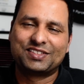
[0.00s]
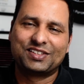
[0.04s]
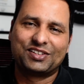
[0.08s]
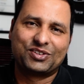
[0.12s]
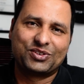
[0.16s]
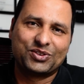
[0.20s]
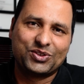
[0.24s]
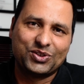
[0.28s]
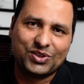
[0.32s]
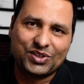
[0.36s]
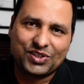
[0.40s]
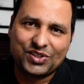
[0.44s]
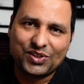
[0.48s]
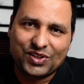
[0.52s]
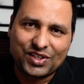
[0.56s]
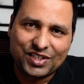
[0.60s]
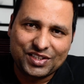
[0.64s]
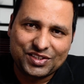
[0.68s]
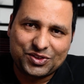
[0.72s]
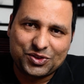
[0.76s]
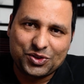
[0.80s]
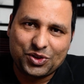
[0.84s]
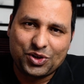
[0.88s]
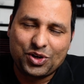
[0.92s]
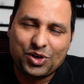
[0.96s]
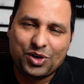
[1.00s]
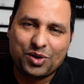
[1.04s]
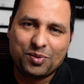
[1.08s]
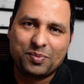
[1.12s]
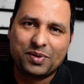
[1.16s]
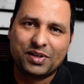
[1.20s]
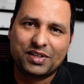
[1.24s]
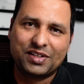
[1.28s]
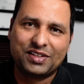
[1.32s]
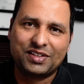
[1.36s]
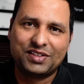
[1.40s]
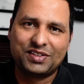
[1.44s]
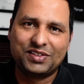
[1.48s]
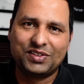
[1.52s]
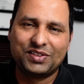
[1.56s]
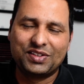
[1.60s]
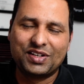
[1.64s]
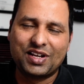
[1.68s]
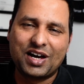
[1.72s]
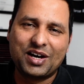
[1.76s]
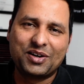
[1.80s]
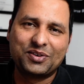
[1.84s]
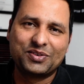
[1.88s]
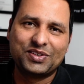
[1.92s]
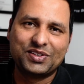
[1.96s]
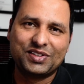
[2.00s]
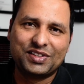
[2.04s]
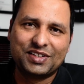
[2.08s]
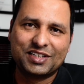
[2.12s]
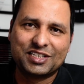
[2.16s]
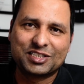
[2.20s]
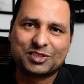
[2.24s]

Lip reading: or you got a job and you need